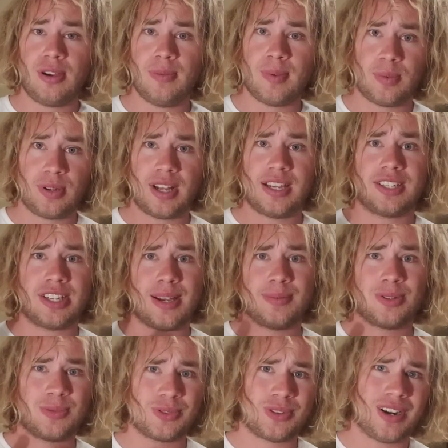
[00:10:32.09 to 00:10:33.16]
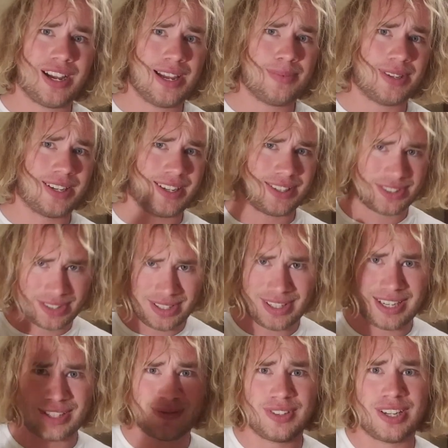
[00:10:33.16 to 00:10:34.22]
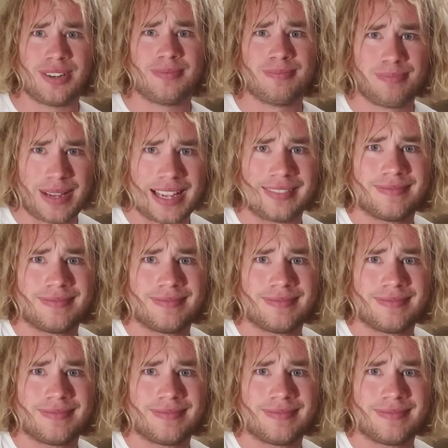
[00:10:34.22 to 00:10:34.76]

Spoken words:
Remember to like, comment, subscribe, and I'll see you in the next video. Bye.